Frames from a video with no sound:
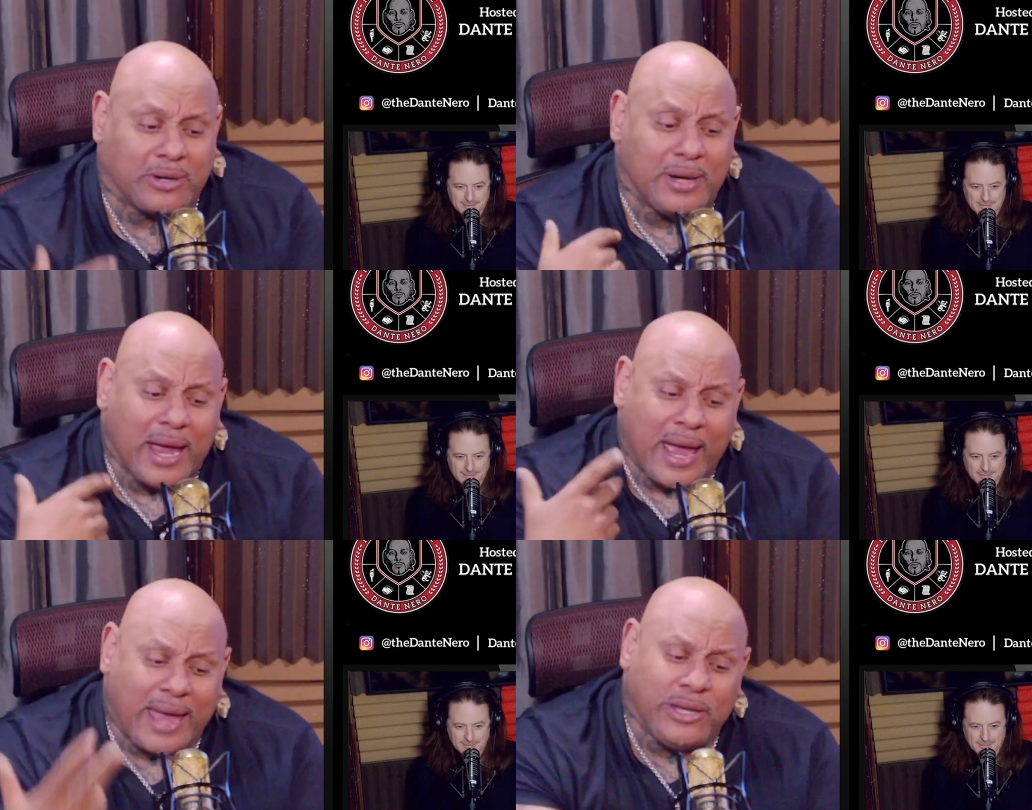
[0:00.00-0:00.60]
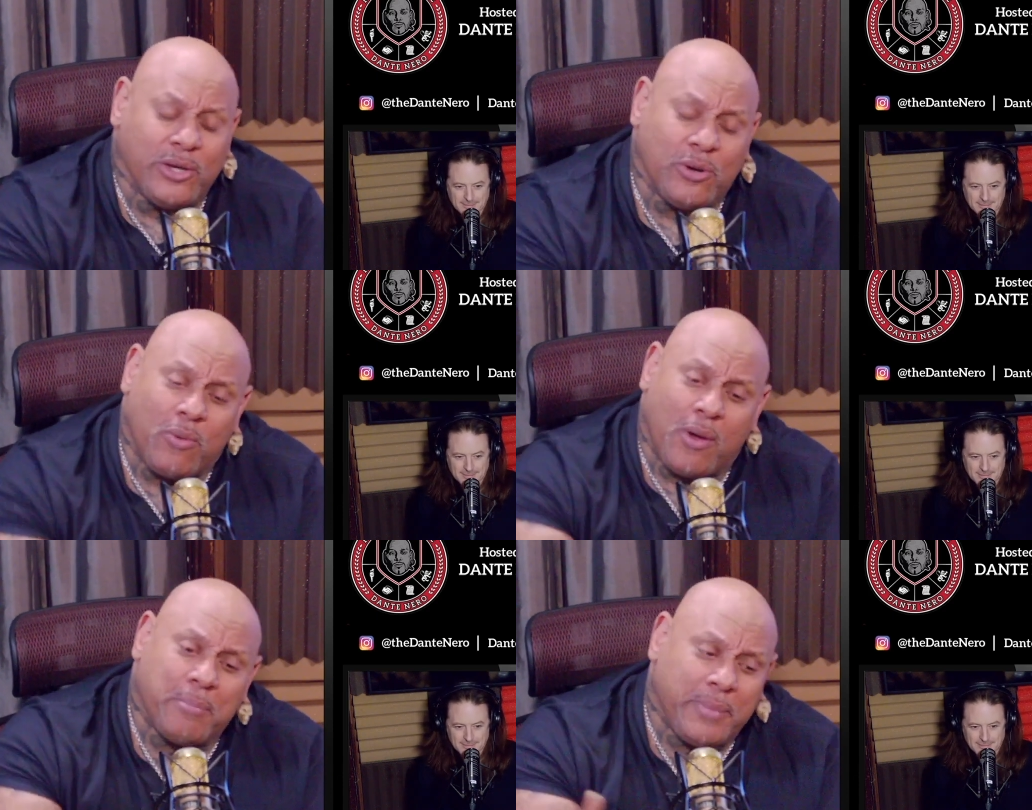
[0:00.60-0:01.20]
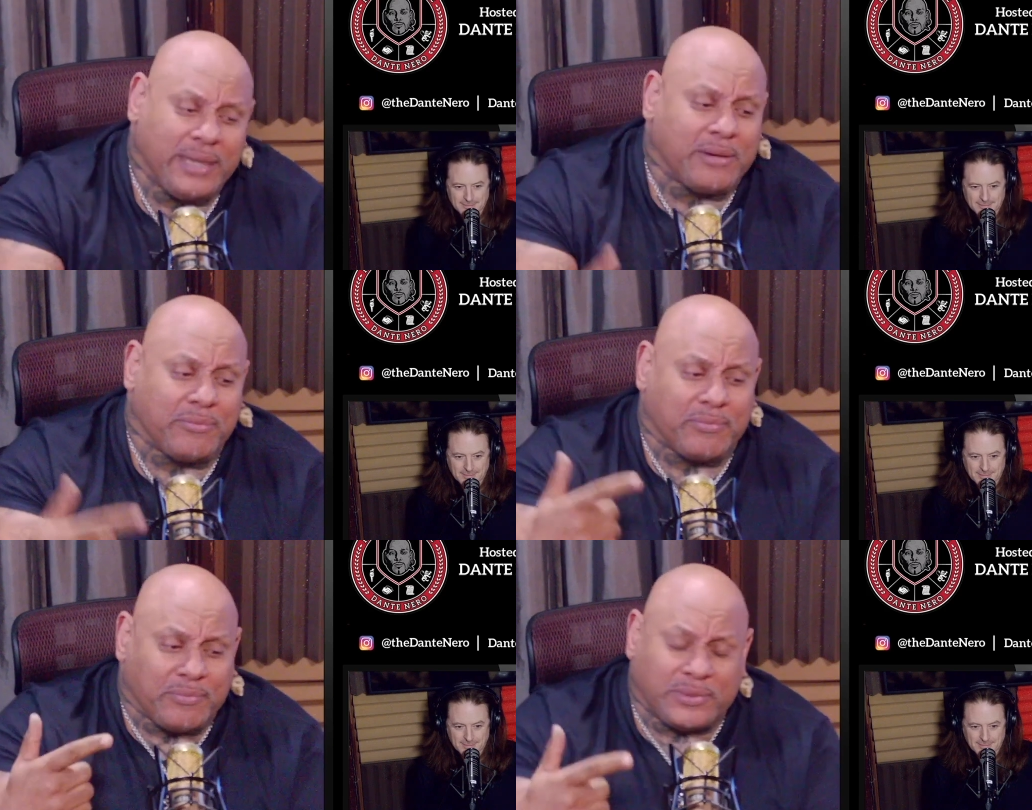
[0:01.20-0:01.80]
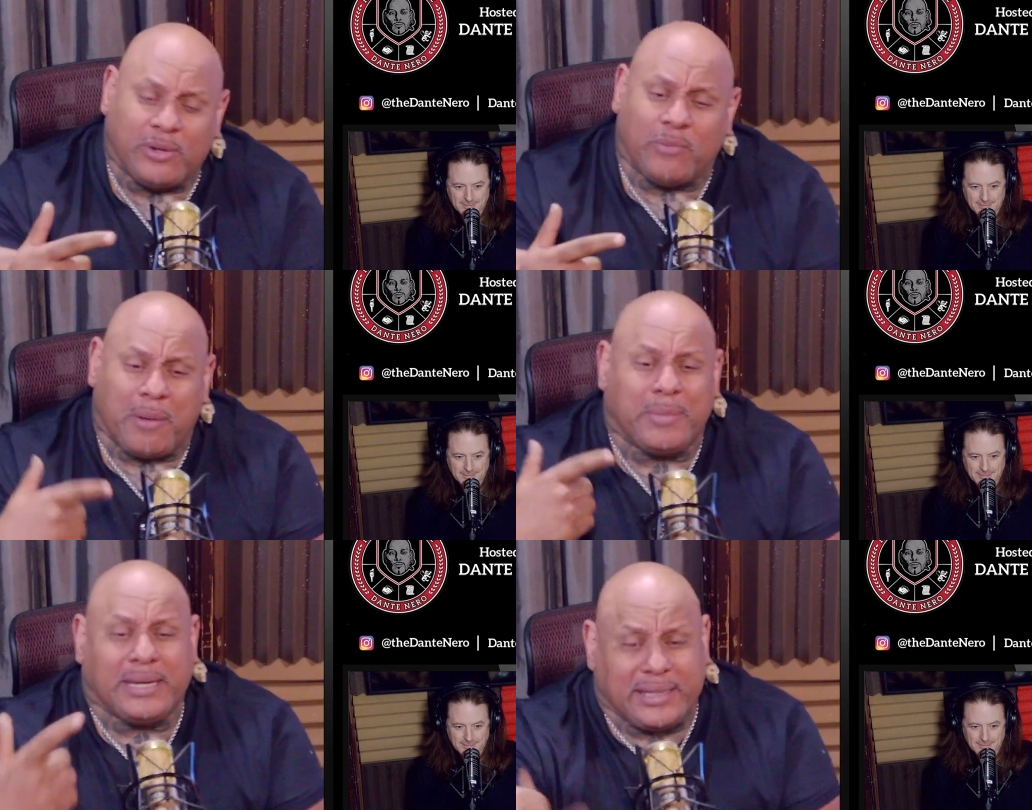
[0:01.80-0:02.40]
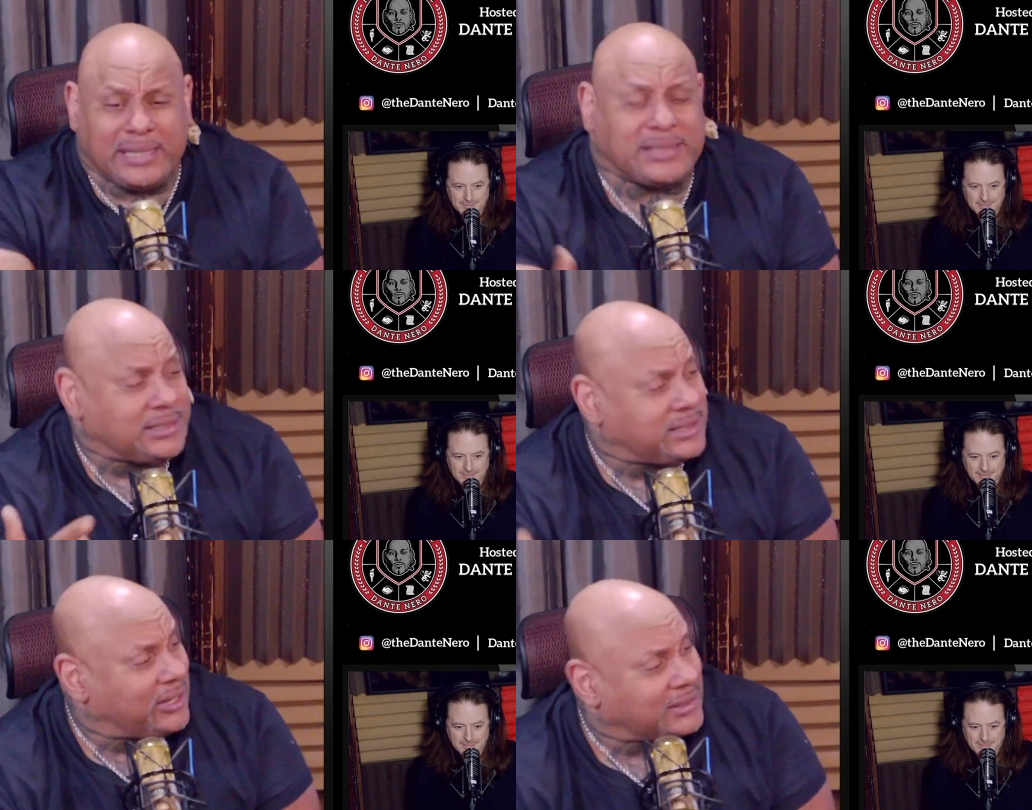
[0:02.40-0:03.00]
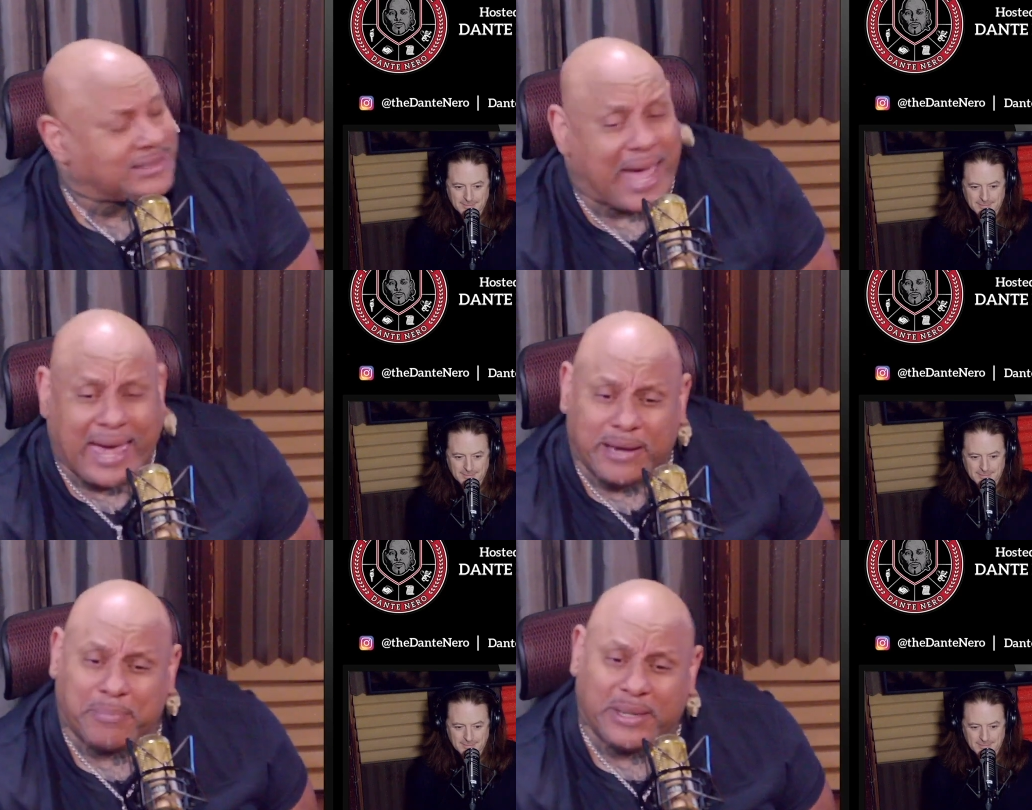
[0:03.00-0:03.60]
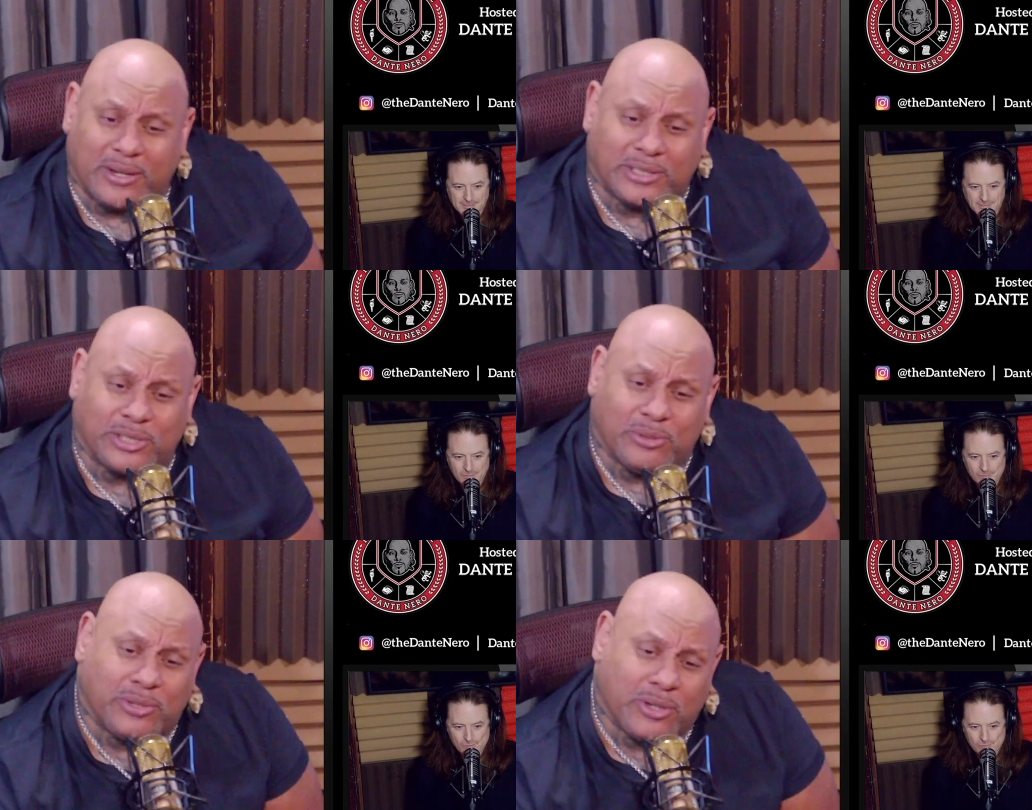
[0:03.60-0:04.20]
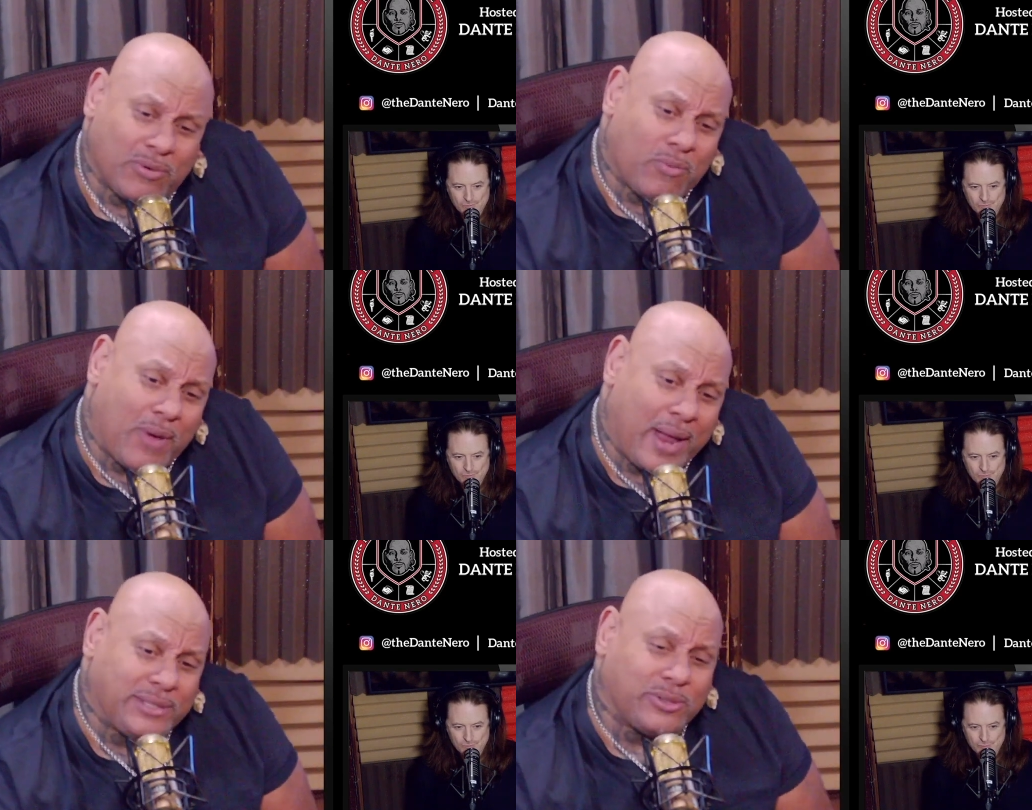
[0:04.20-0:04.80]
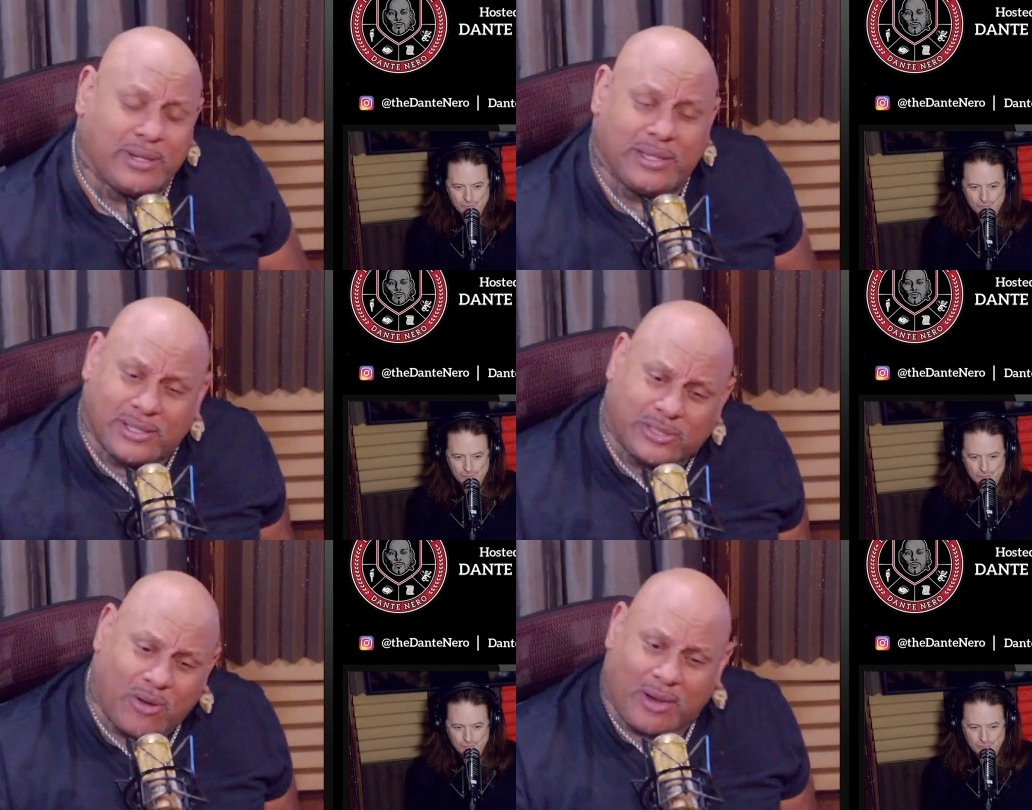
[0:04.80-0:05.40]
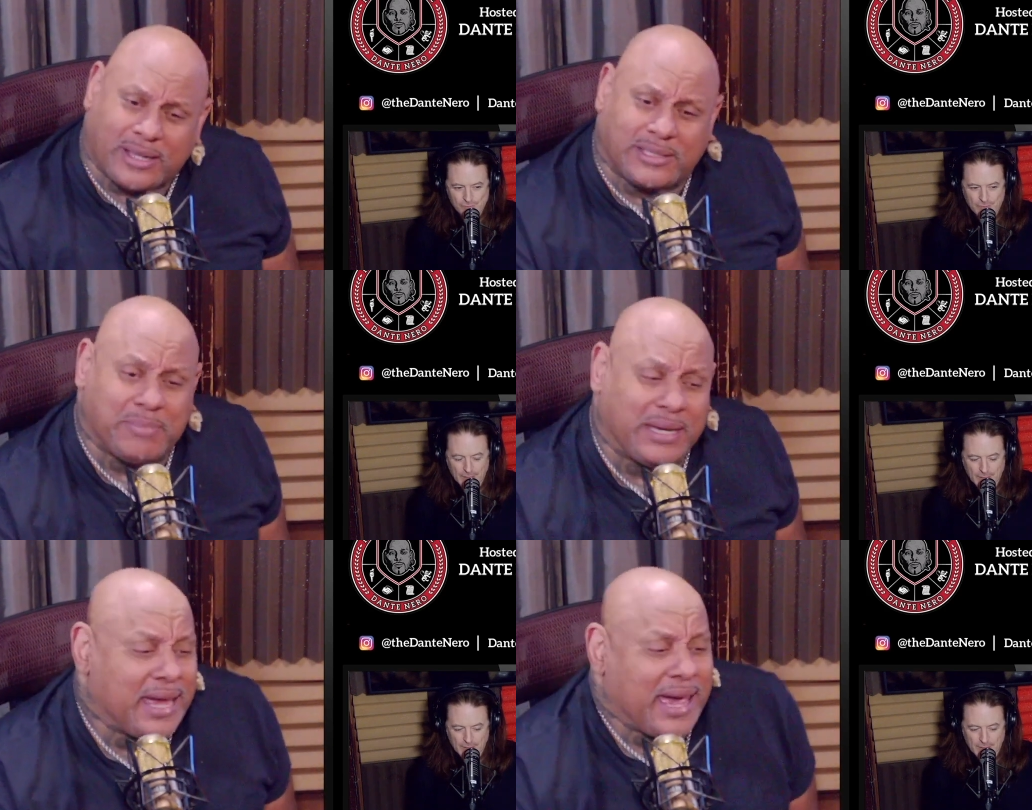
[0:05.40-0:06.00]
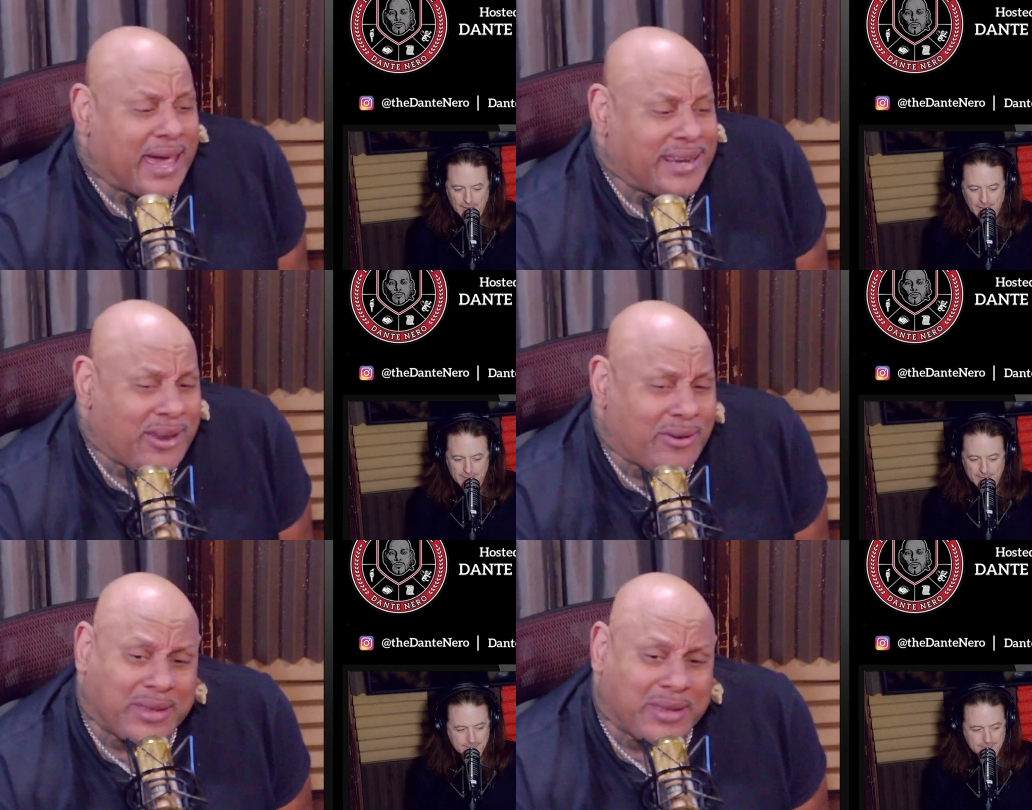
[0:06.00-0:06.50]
Speaker 1: So, and you want me to you want me to listen to your data because you you're a white dude and you're talking to me. And I don't